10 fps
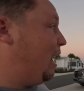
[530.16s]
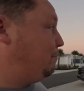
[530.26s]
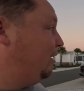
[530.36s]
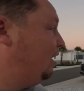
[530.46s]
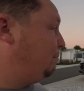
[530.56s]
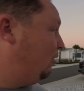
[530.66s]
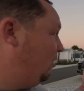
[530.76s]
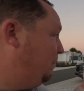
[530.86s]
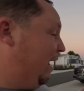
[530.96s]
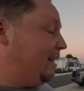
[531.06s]
hopping up
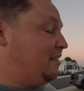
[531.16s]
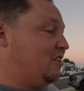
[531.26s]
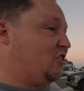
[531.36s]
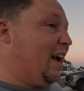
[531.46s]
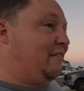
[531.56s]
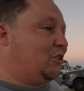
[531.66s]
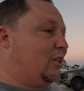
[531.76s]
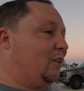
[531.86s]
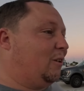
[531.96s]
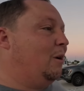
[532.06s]
on the bed in the travel
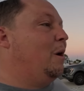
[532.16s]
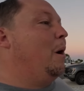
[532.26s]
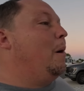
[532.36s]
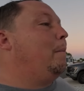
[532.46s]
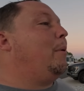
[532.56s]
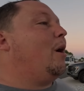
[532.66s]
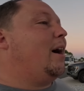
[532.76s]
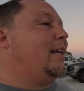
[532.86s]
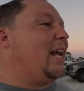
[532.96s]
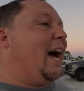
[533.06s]
trailer.
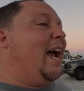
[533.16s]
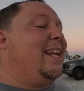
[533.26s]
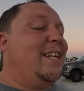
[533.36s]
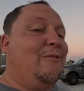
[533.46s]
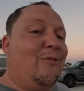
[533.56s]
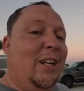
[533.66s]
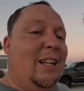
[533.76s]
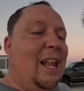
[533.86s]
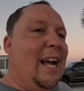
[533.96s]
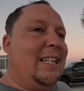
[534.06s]
But I didn't
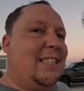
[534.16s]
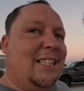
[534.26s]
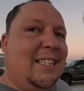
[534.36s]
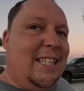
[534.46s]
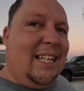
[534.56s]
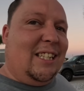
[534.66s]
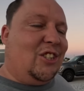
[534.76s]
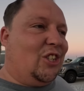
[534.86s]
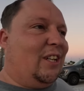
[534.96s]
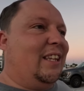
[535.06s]
realize the
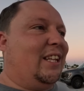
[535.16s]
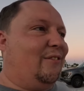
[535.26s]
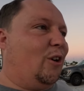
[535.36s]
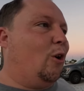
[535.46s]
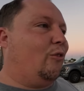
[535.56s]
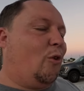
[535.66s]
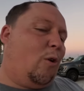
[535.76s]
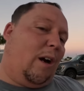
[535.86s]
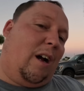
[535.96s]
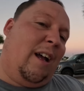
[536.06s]
signature in the
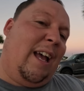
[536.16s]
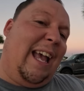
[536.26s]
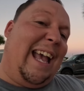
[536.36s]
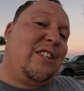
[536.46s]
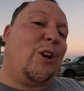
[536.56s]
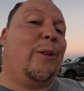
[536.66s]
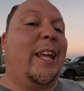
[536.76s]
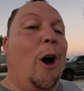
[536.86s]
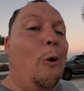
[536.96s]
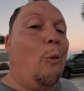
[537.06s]
Aurora is
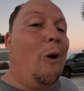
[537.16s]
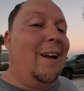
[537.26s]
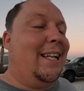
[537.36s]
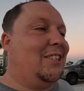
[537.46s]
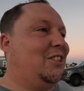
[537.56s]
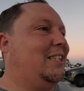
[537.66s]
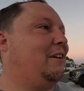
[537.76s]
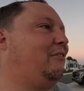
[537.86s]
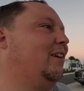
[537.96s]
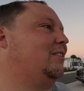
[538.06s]
only a 1-inch
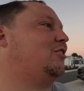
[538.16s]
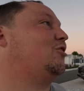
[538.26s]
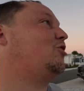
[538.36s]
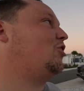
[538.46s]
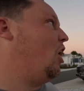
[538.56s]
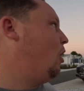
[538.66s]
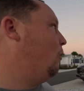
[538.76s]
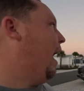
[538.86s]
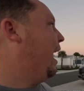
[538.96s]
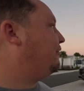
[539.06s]
difference.
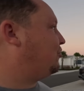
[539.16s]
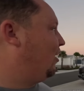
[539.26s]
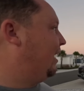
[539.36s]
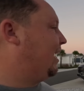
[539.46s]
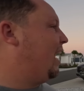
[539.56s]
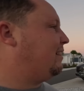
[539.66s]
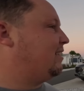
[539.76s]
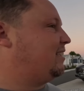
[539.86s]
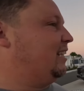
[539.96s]
So after I got the